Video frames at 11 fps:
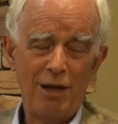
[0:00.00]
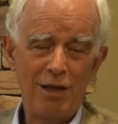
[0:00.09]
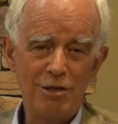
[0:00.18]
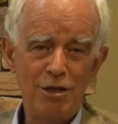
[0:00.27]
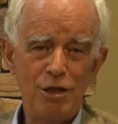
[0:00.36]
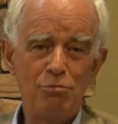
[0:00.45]
And
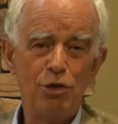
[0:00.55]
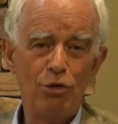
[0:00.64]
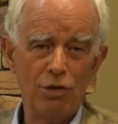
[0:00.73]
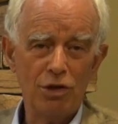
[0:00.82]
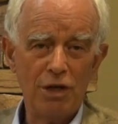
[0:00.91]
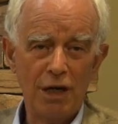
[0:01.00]
this is
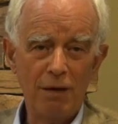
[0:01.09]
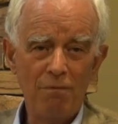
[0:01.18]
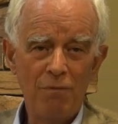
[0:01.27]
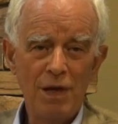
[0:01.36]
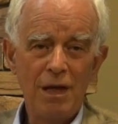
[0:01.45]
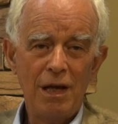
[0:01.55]
beyond time
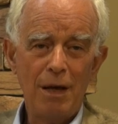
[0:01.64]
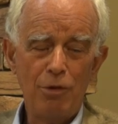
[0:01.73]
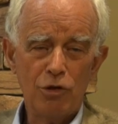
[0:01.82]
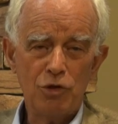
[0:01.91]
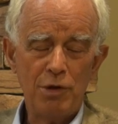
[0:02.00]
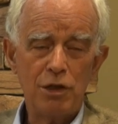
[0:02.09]
and
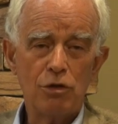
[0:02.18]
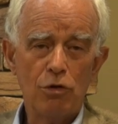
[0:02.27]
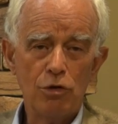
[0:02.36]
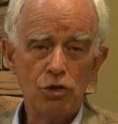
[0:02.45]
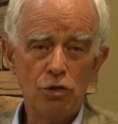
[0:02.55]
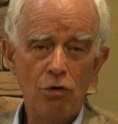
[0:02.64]
beyond space.
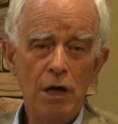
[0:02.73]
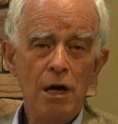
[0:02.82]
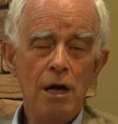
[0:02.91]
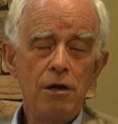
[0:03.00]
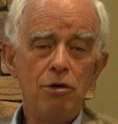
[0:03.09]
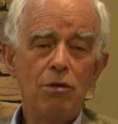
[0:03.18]
Also,
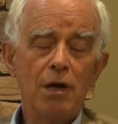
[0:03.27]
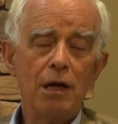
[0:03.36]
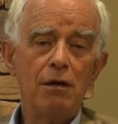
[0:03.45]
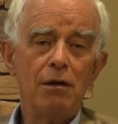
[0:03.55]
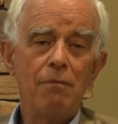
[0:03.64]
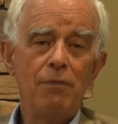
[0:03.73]
you can